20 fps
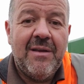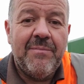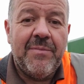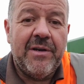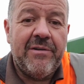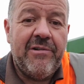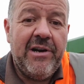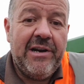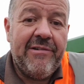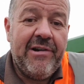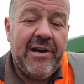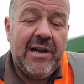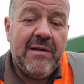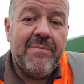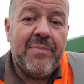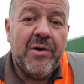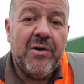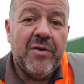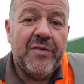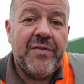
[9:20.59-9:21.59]
But really, really
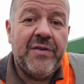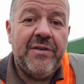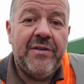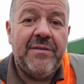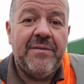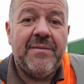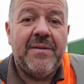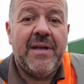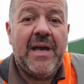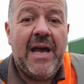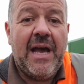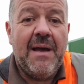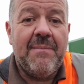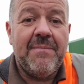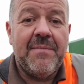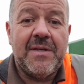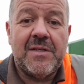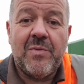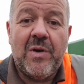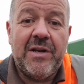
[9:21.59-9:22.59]
important,
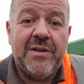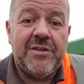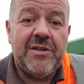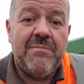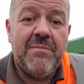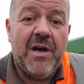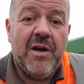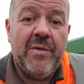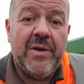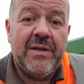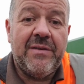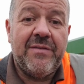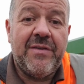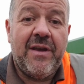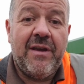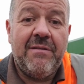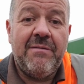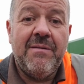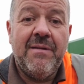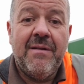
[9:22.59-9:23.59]
as well as your mowing.
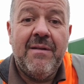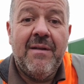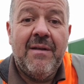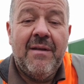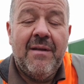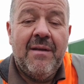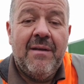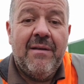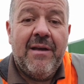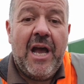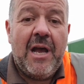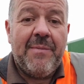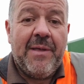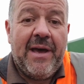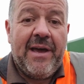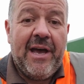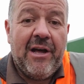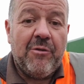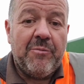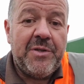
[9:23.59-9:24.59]
So hope
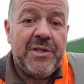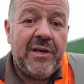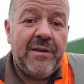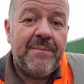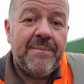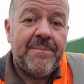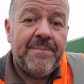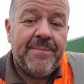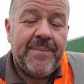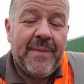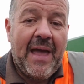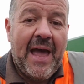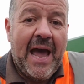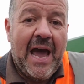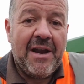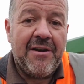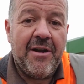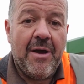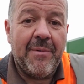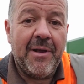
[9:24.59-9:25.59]
that helps you,
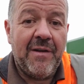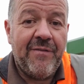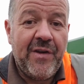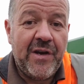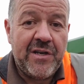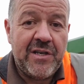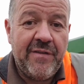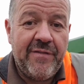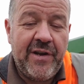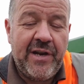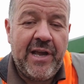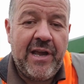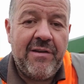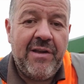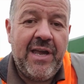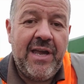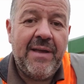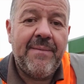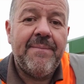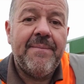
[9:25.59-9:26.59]
and I'm going to finish the video
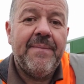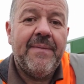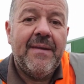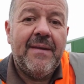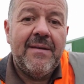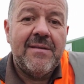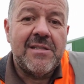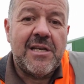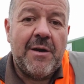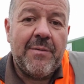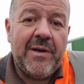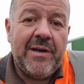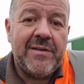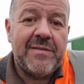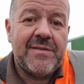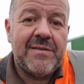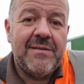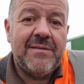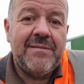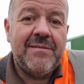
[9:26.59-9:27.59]
here. So I'm going to